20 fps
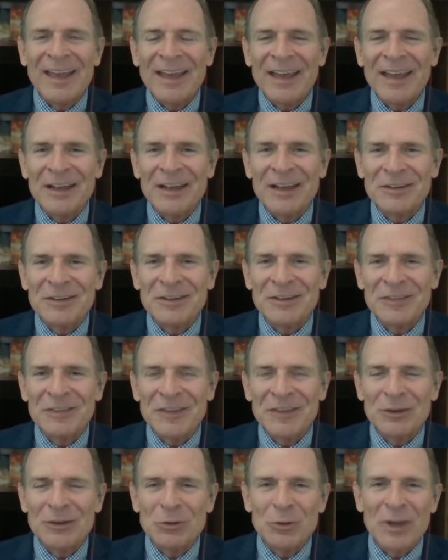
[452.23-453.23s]
And
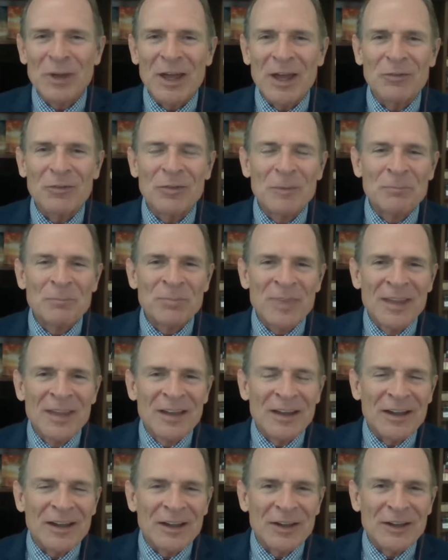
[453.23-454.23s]
then you have
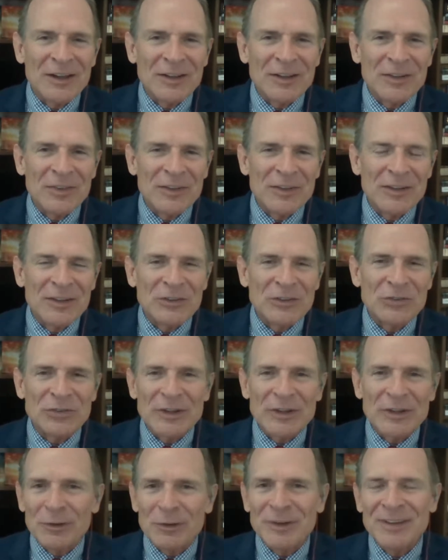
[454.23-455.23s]
the
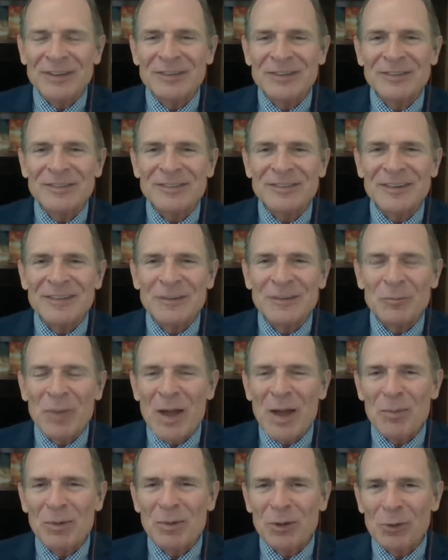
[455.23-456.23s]
Assyrians and the
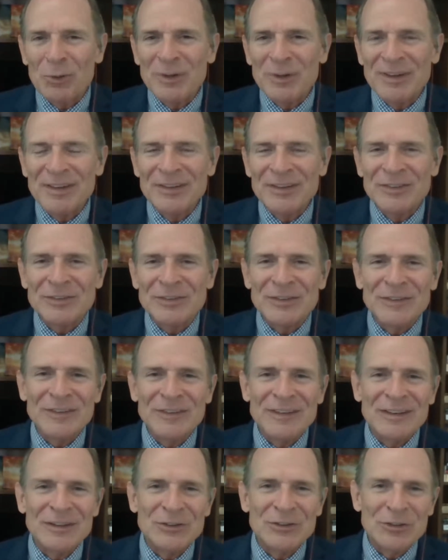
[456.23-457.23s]
Babylonians
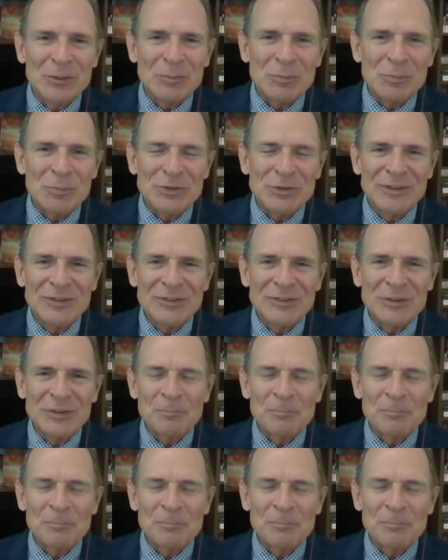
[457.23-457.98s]
and the Egyptians.